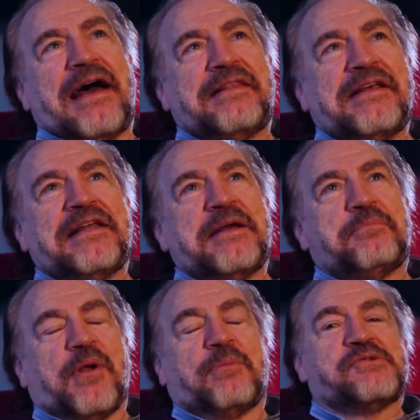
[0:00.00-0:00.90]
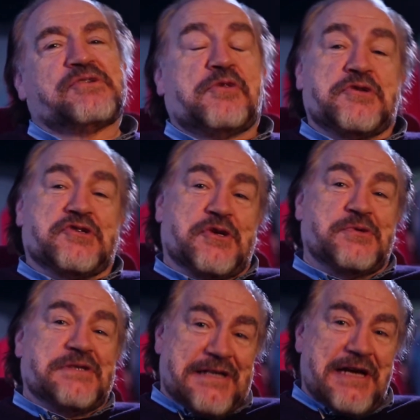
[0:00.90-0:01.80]
I think they had problems with
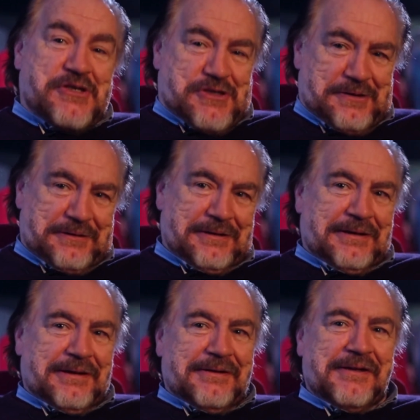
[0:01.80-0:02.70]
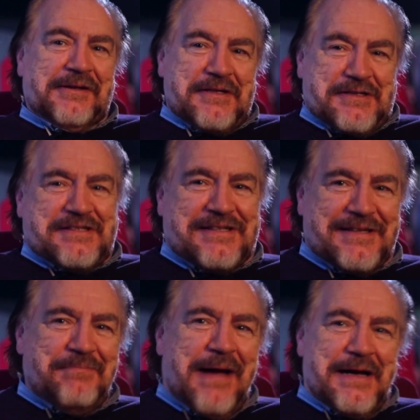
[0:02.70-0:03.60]
association, that
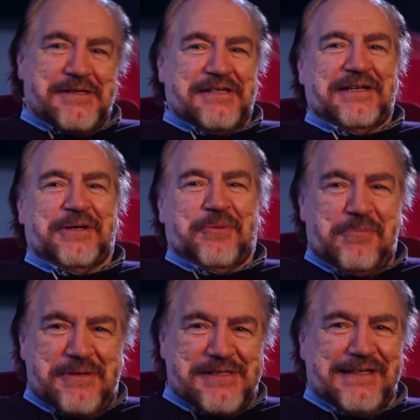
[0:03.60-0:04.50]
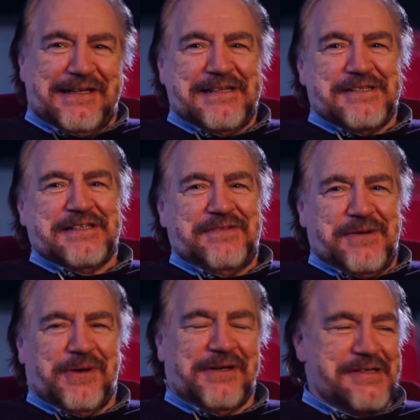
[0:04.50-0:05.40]
this mass killer would be singing a
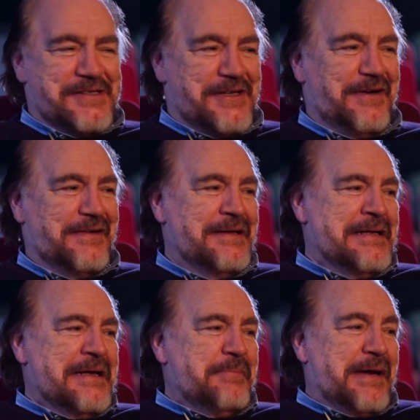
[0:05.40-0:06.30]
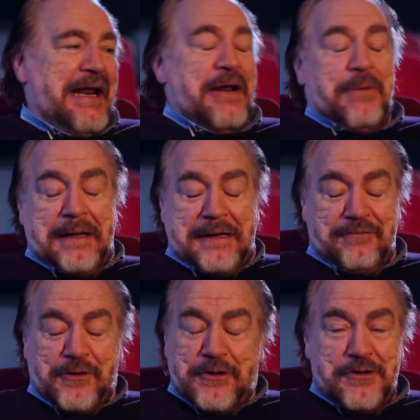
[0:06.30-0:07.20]
Stevie Wonder song. But anyway, it
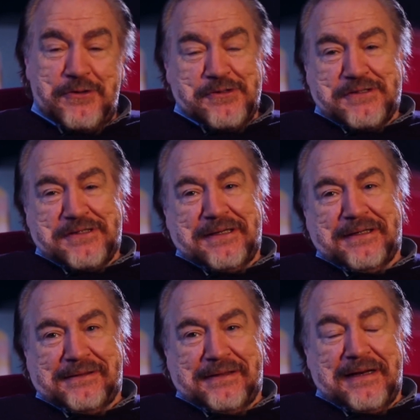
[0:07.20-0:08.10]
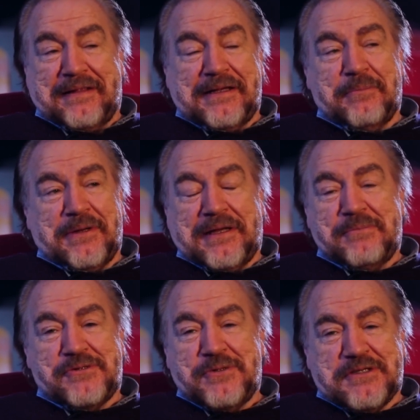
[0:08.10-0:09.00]
never got used, and I think it
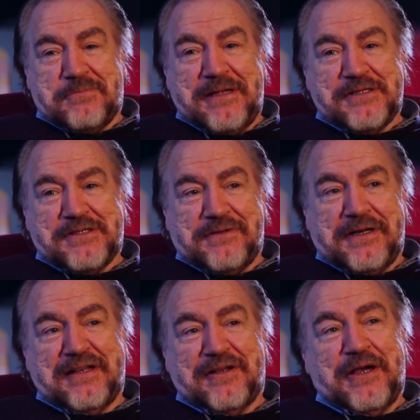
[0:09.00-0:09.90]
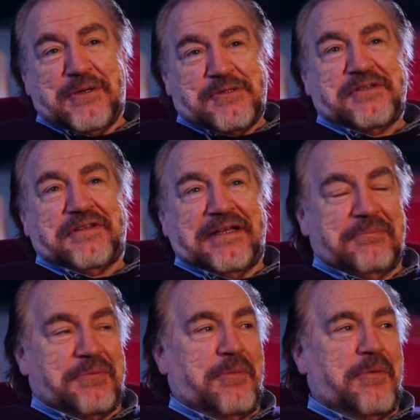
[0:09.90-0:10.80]
became too expensive, and I also
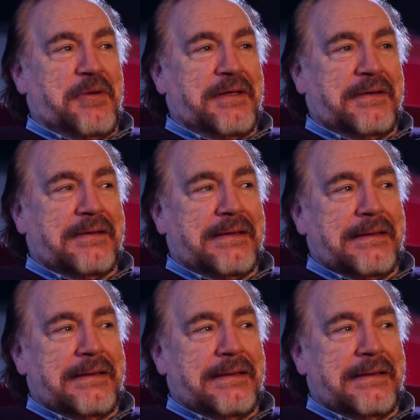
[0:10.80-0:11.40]
think probably